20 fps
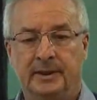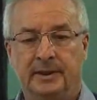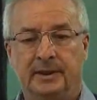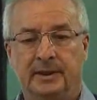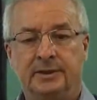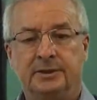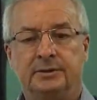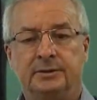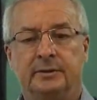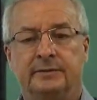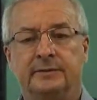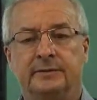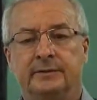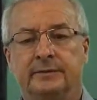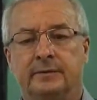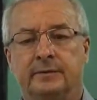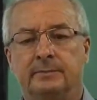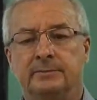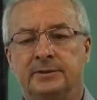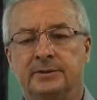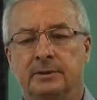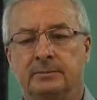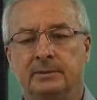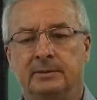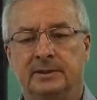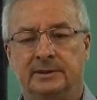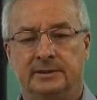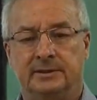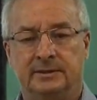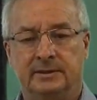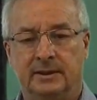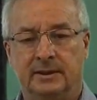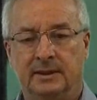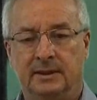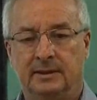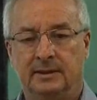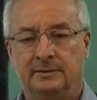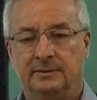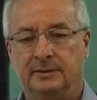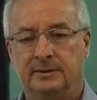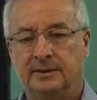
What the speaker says: It's governed from Dublin, the